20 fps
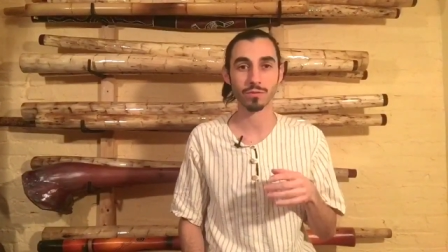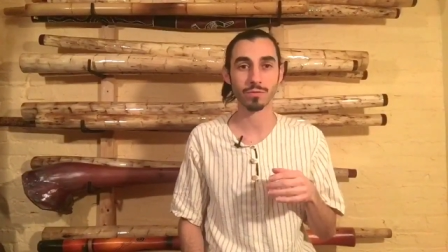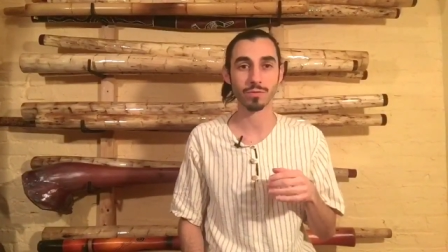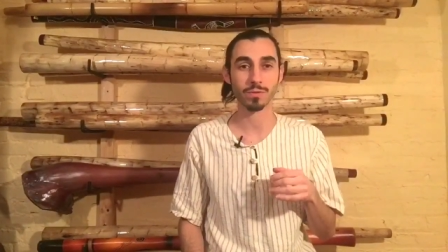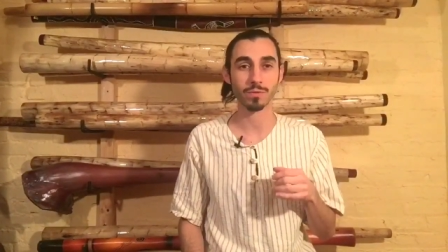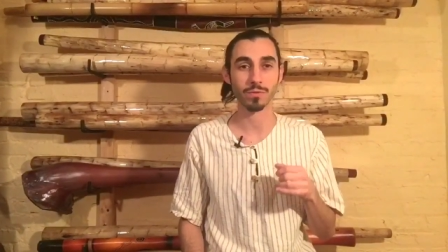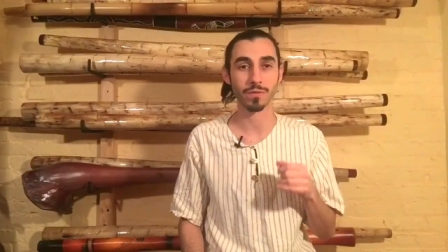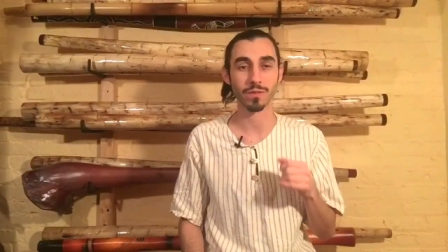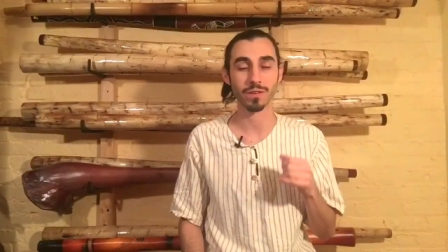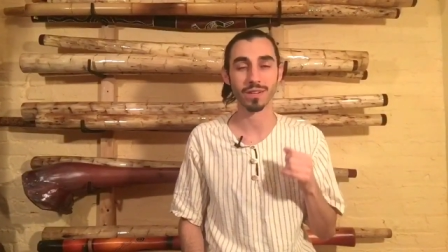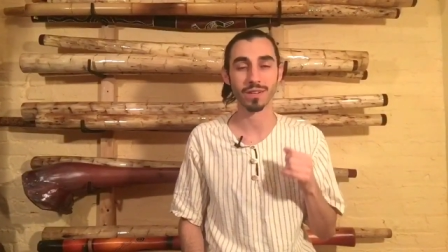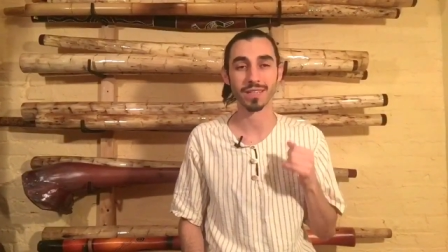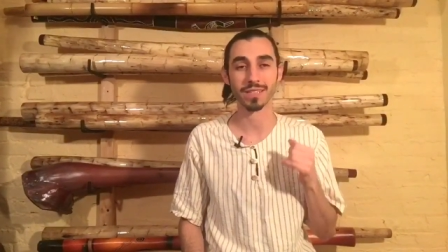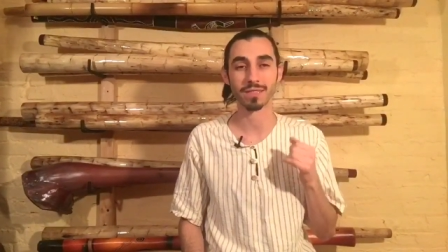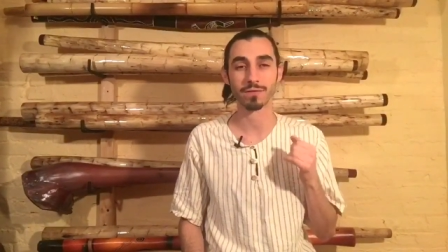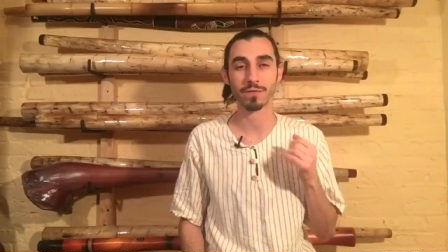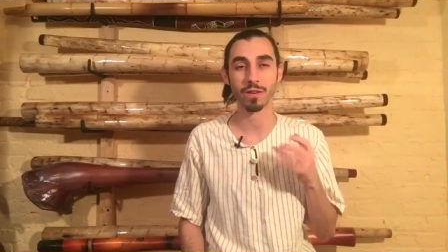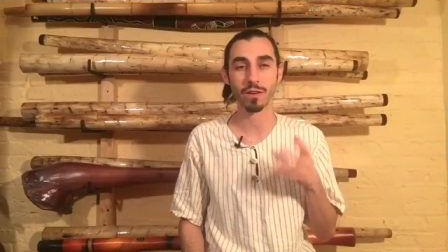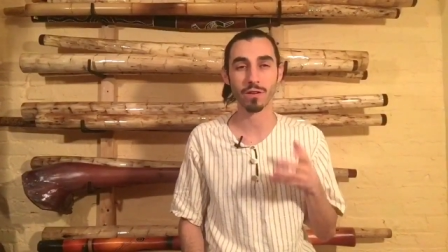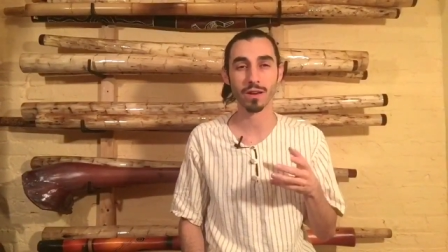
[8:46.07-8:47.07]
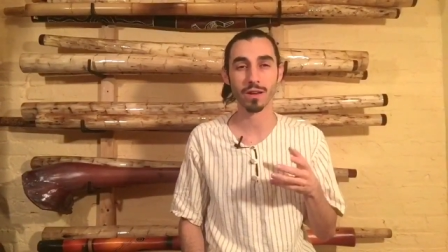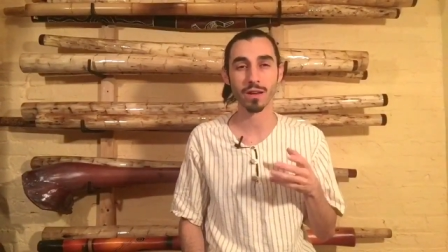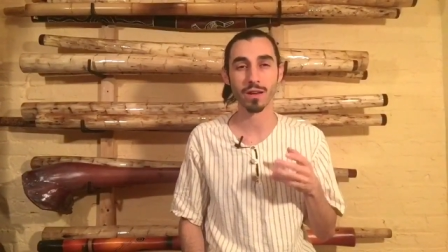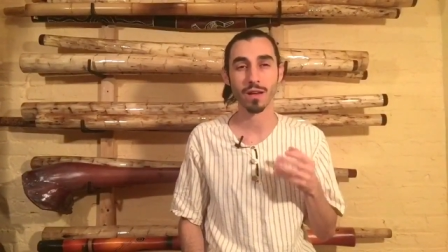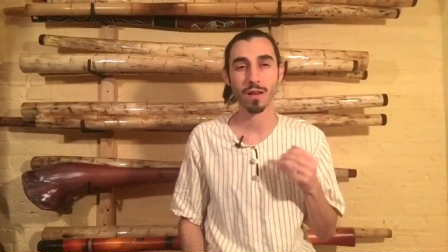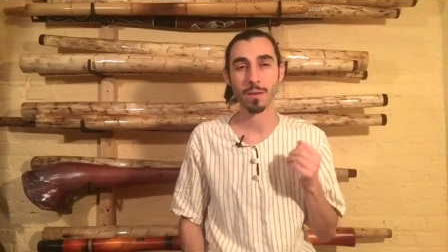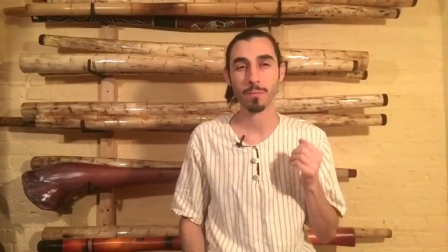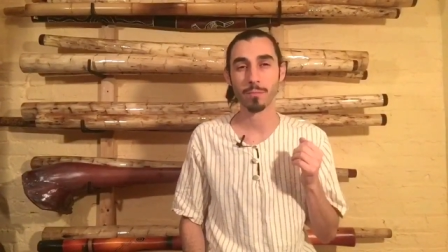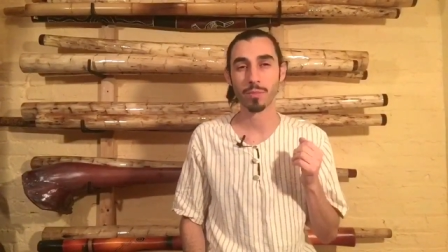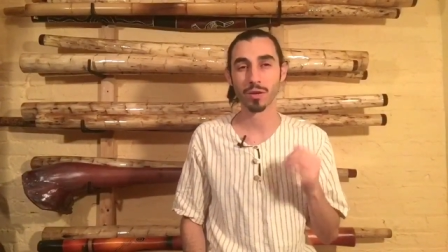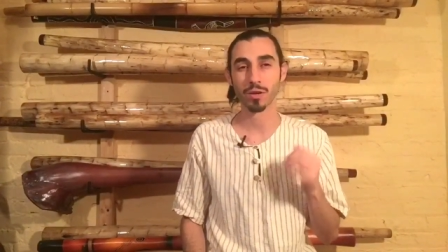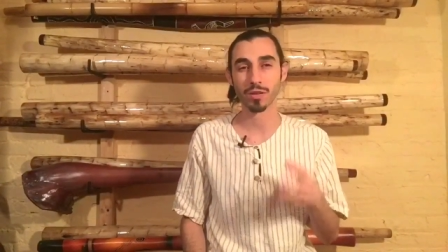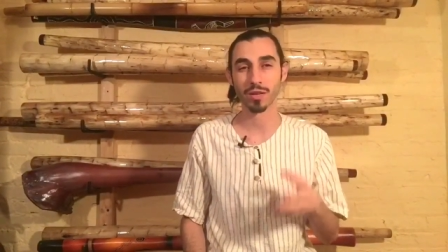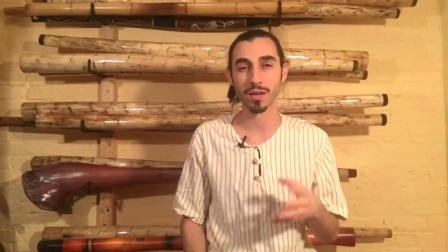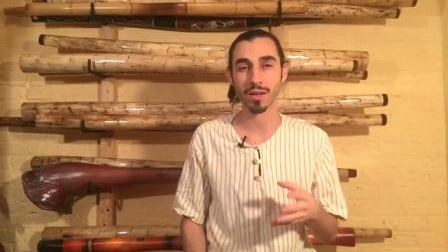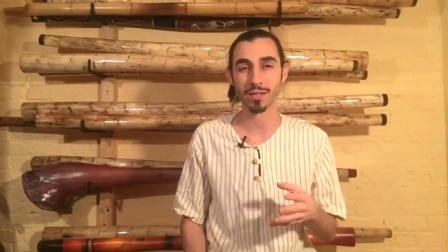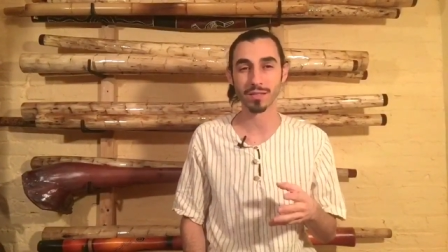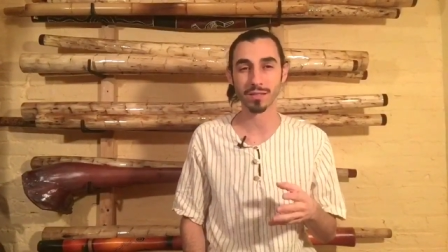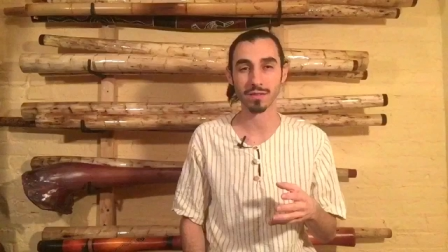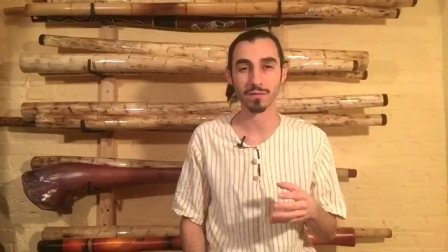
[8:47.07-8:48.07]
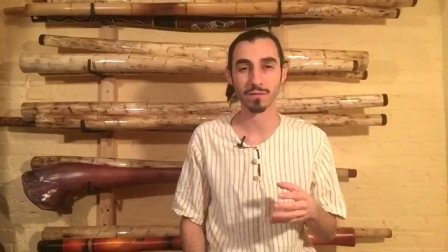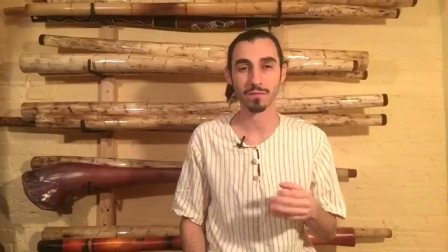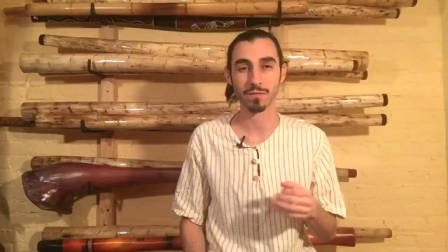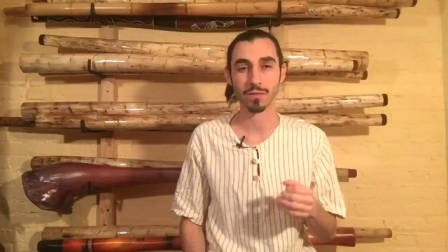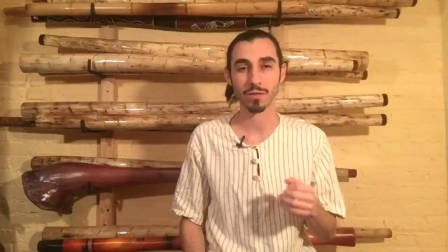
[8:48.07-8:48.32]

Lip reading: 3, 4. It's very percussive.